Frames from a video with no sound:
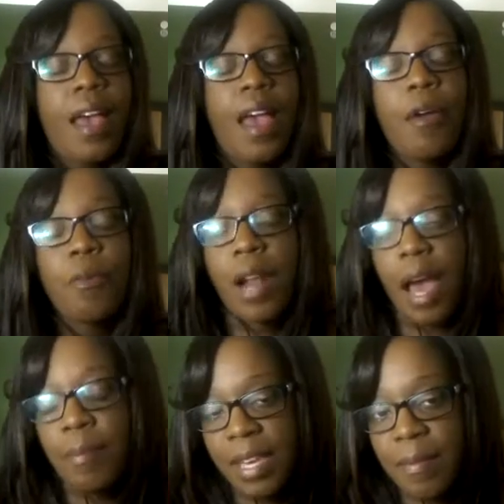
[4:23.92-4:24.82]
And what
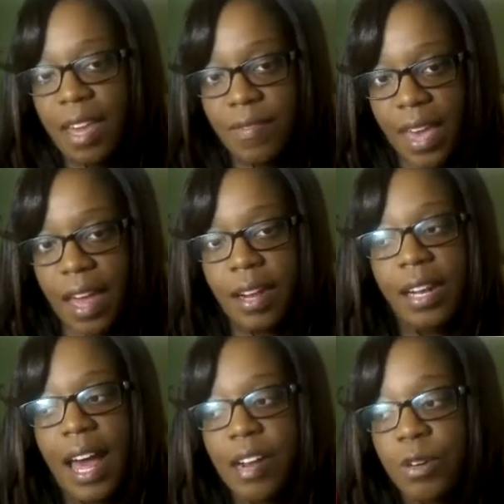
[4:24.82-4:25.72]
I mean by that, a
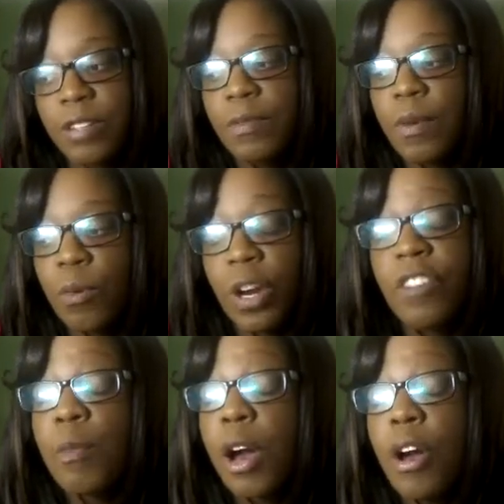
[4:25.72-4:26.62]
lot of work
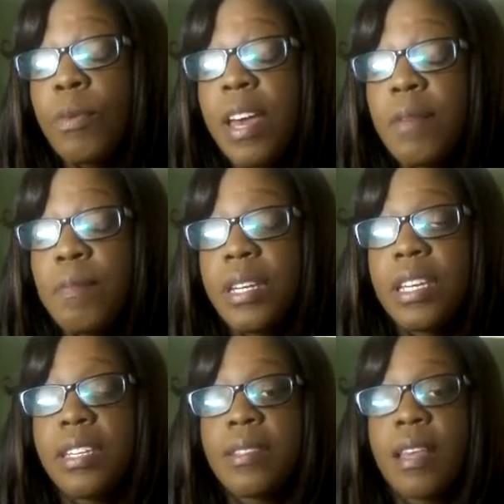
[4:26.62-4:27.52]
from home
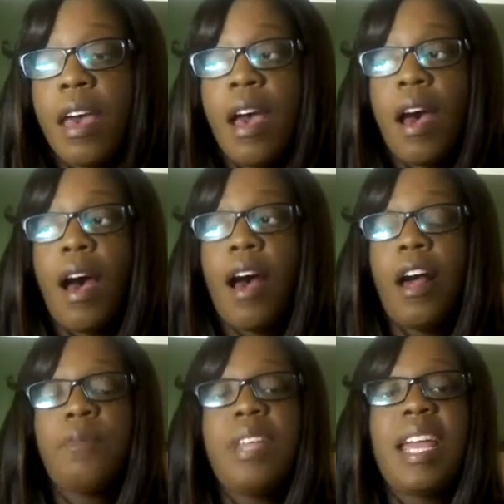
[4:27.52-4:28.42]
companies,
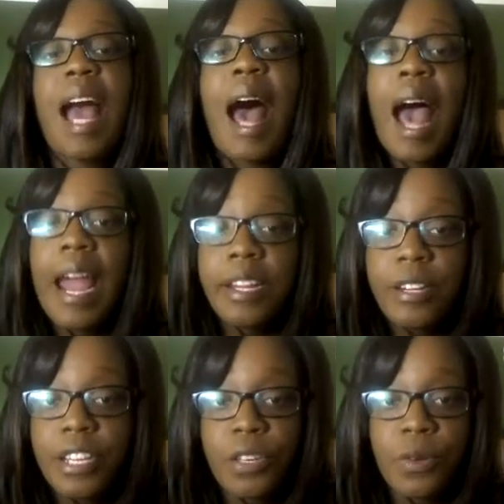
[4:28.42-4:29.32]
they hire
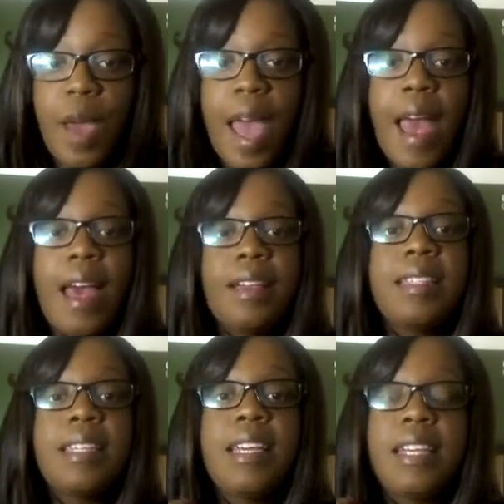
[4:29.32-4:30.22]
you
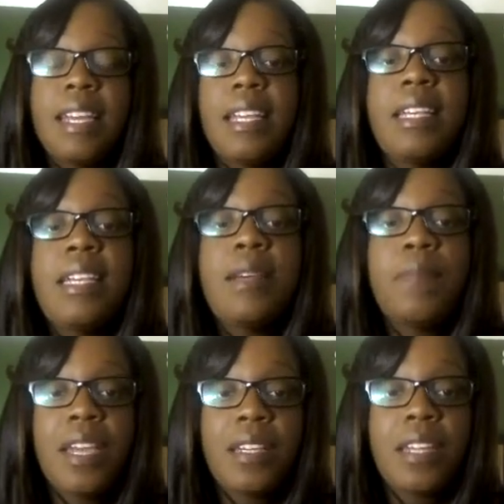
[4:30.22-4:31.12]
as an
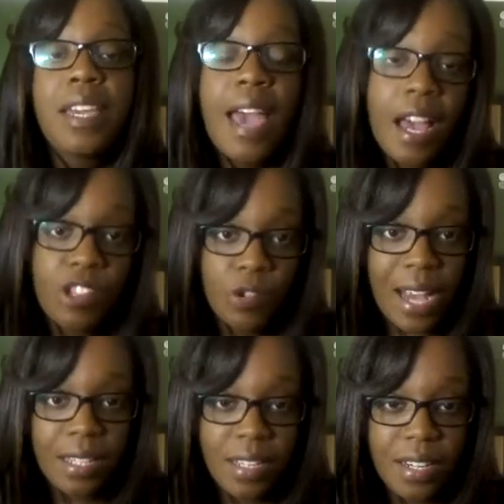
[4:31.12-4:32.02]
independent
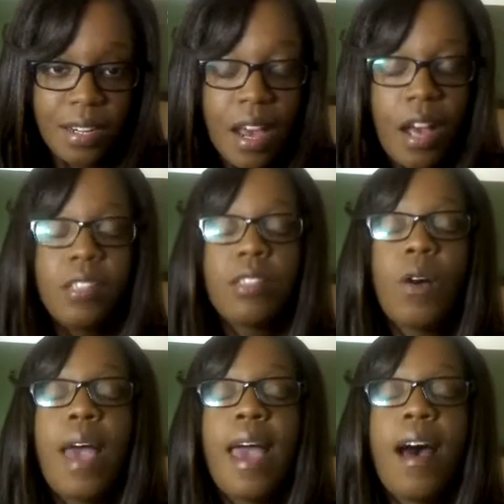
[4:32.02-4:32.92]
contractor.
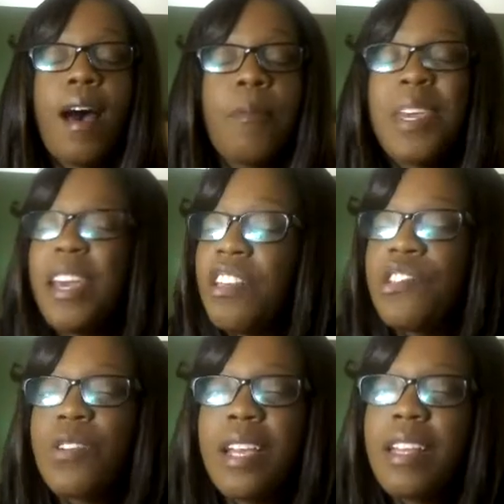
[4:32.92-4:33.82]
So
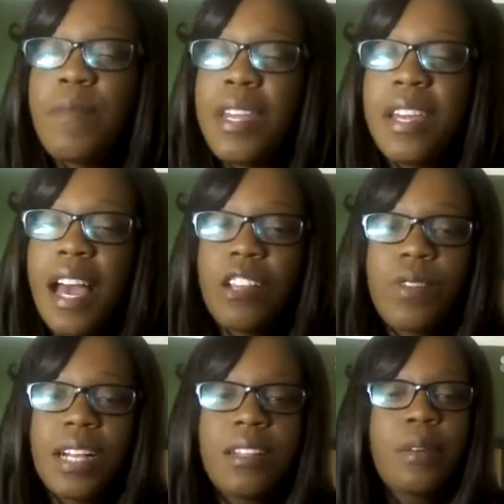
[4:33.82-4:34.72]
because you're an independent
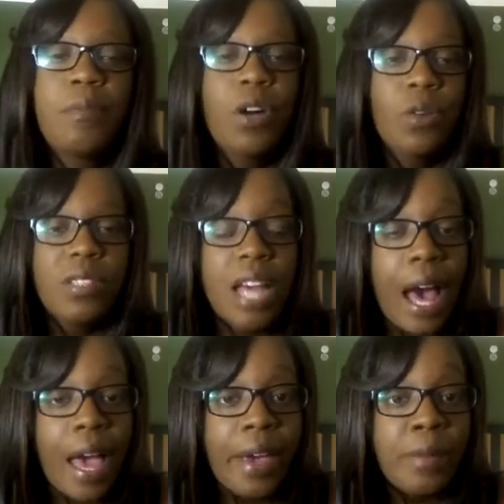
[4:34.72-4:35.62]
contractor, most
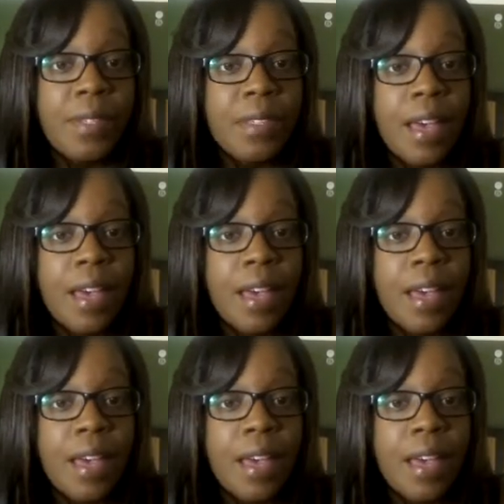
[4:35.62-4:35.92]
times,